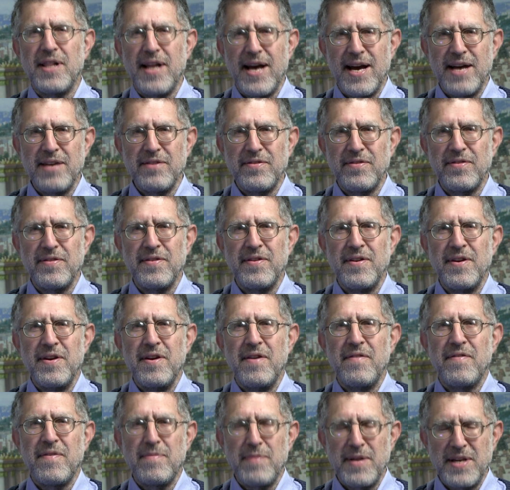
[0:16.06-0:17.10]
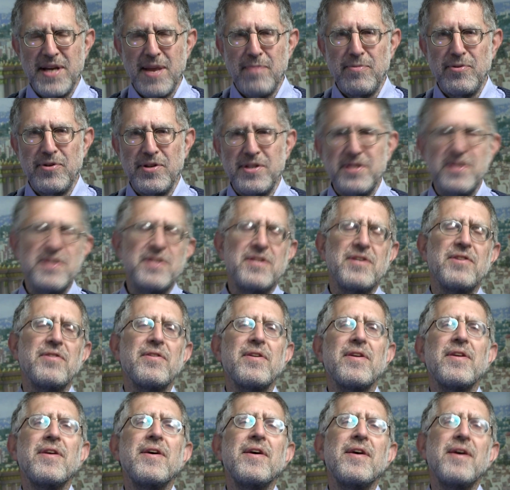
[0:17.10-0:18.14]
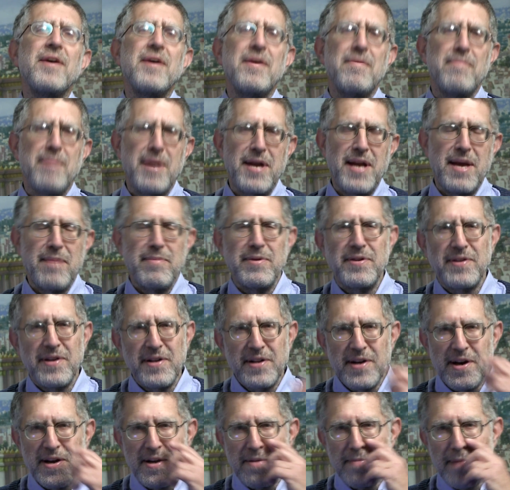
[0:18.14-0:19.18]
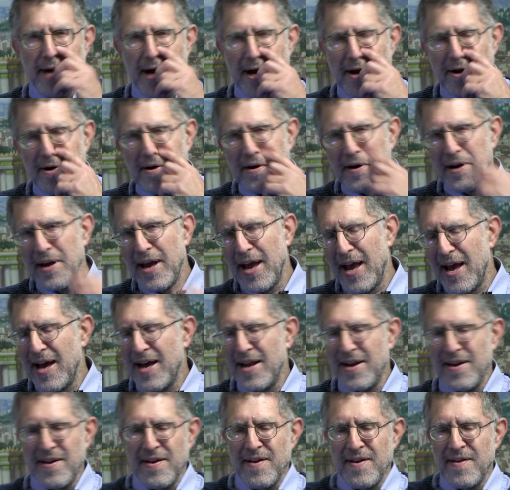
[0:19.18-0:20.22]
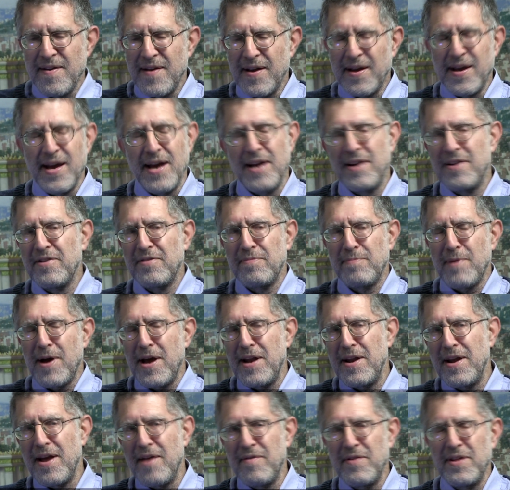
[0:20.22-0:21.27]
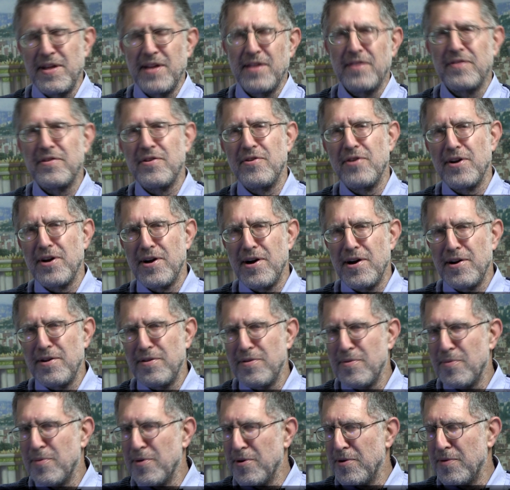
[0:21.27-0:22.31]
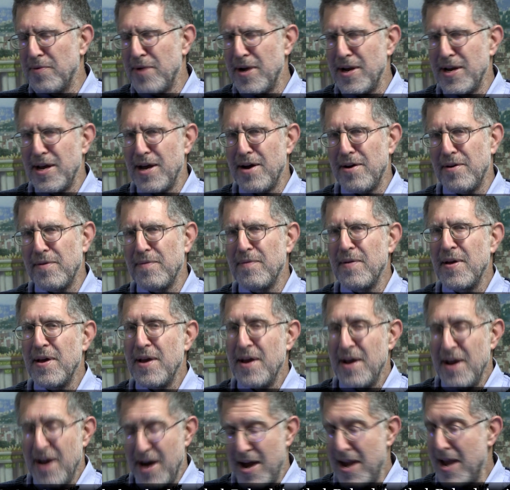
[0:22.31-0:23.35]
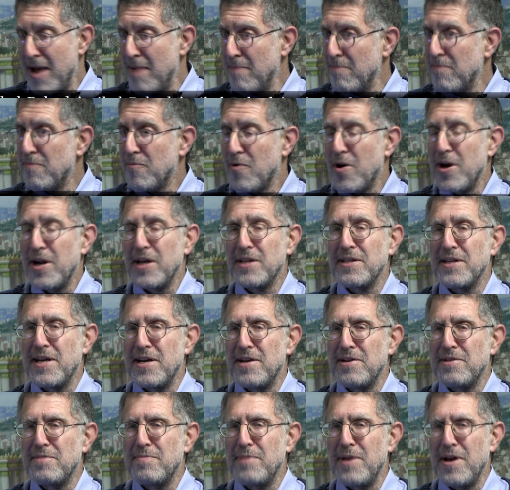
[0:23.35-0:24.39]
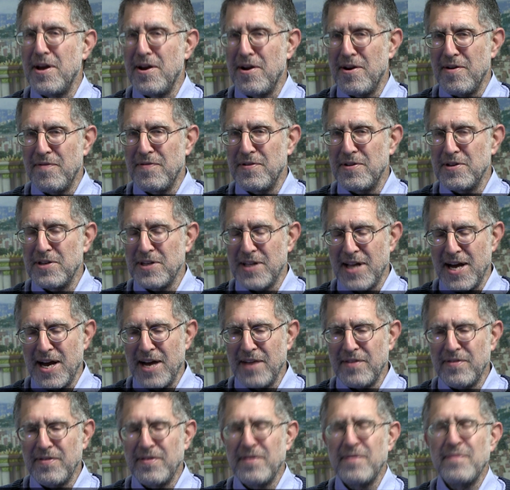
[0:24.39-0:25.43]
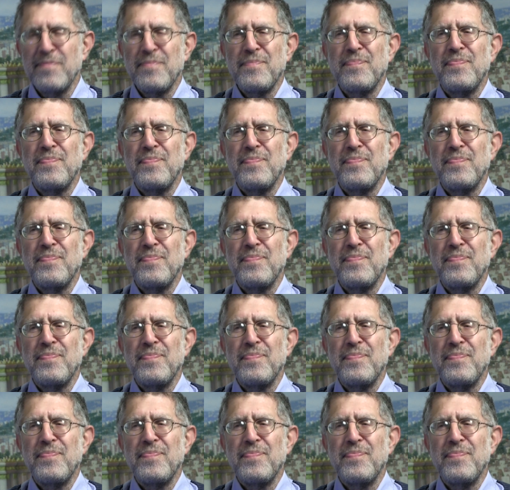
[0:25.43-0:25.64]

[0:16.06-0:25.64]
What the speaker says: class from the Temple Institute. My name is Gedalia Meyer, and again, despite everything that's going on in the world right now, I am quite excited to be here for this class.